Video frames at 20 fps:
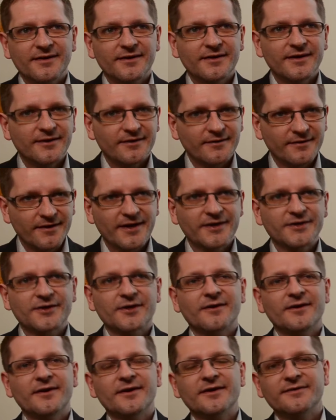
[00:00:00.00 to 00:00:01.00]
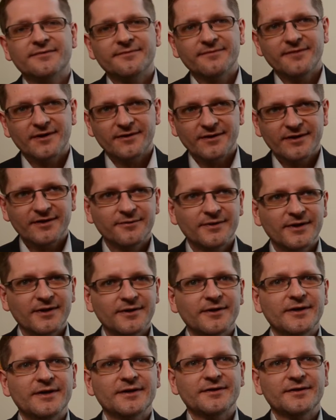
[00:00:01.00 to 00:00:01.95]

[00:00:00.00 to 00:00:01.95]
internationalize very quickly